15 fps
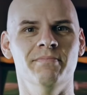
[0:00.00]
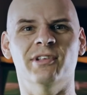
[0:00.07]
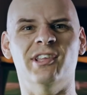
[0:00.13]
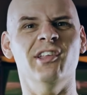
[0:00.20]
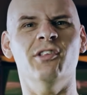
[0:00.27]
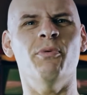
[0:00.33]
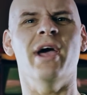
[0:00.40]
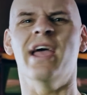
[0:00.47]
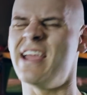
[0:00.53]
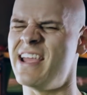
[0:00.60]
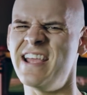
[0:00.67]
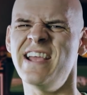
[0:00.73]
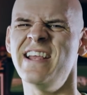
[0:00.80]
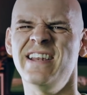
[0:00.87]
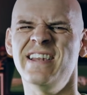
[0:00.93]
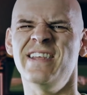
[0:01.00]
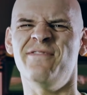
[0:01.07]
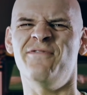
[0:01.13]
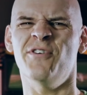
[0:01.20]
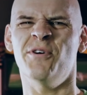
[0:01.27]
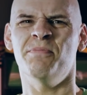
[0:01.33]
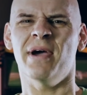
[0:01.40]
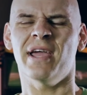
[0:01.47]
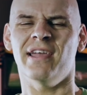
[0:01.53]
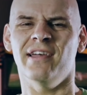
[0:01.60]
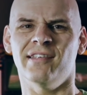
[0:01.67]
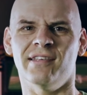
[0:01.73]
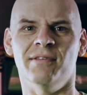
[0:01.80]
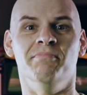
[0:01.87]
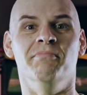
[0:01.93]
But since we're indie
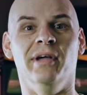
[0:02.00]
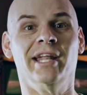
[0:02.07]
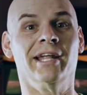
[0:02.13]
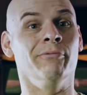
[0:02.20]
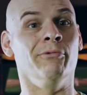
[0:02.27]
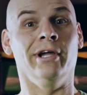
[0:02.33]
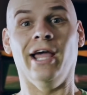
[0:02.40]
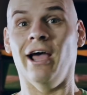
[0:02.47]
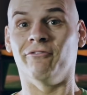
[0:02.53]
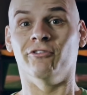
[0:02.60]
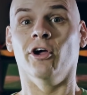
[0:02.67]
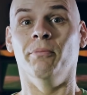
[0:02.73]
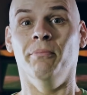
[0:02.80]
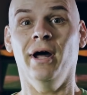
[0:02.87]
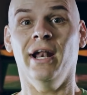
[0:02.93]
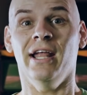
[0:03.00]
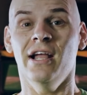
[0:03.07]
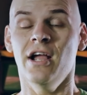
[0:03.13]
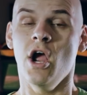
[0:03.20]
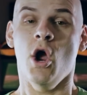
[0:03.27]
filmmakers, meaning we have no money,